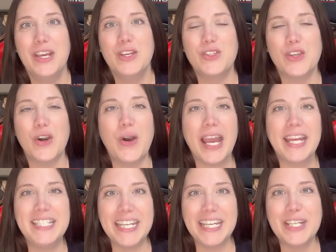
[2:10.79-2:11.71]
So
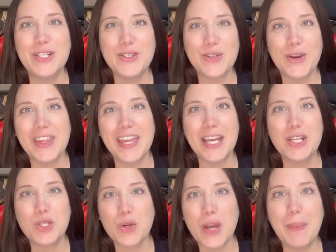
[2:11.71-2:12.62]
I did enjoy
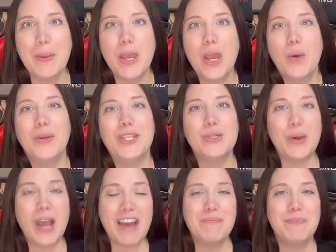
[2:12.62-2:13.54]
that trip. We
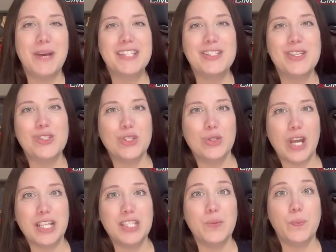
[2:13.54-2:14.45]
do have passes to
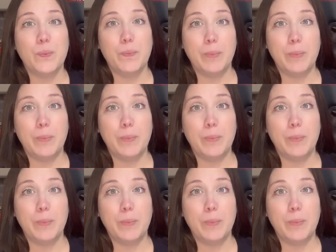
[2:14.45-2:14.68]
Knott's